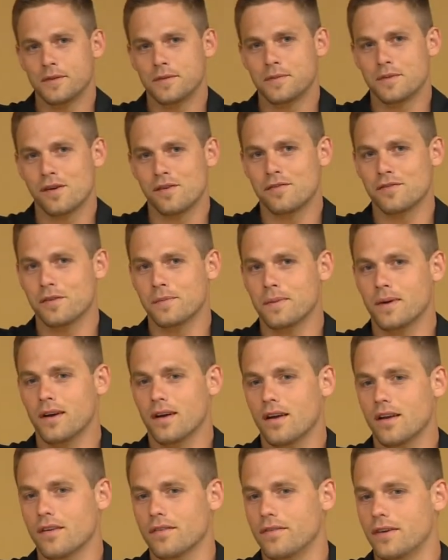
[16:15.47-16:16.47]
Pro Football
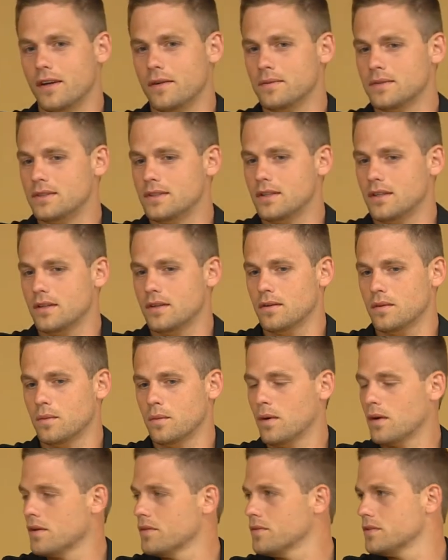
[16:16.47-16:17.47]
Hall of Fame has done a
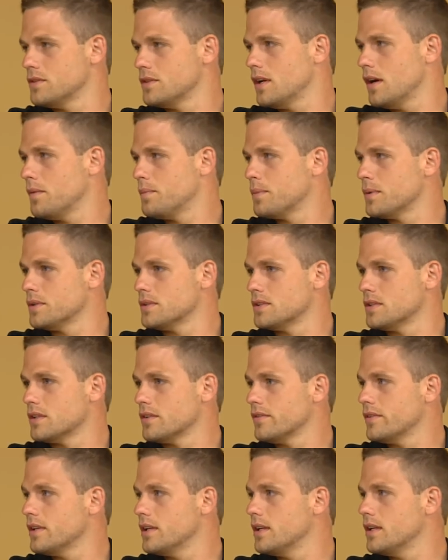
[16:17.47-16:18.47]
wonderful job
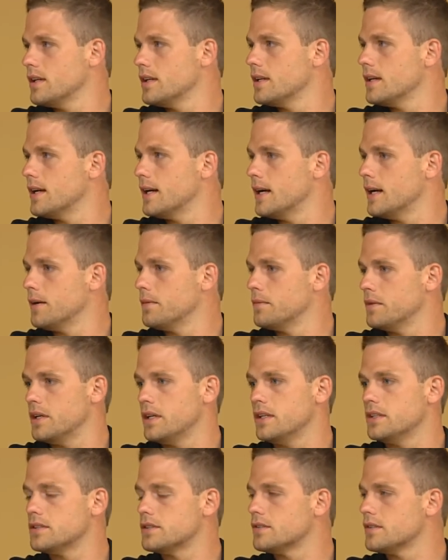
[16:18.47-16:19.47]
preserving um, the
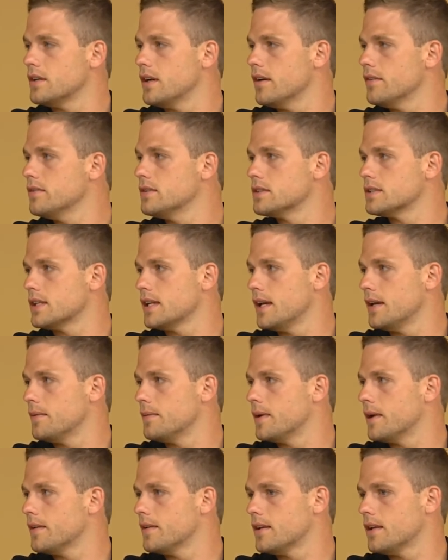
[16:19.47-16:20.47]
history of this game,
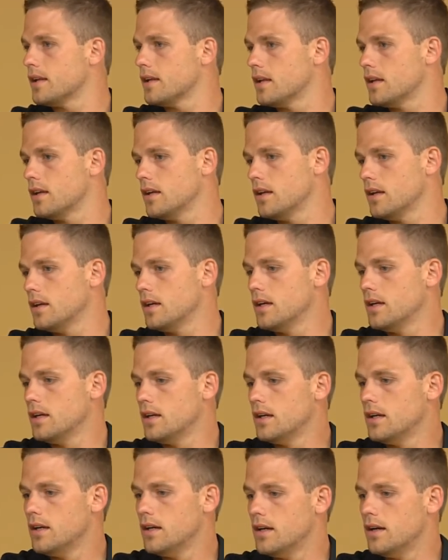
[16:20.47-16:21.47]
and I think
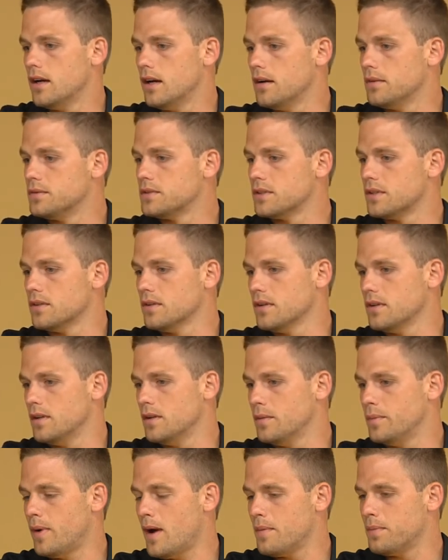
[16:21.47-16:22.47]
um, certainly
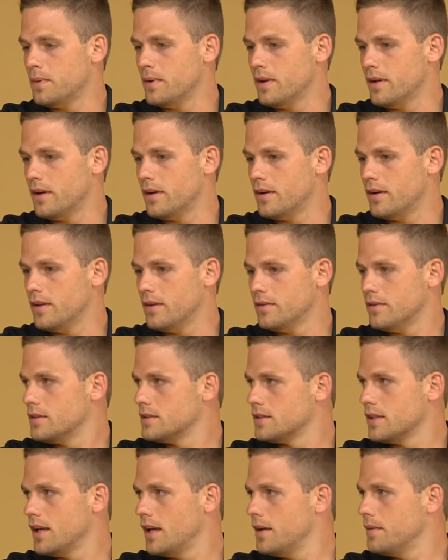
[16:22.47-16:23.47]
the popularity of
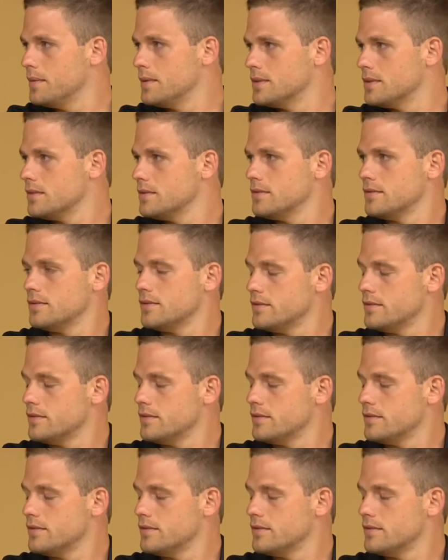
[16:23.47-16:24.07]
this game is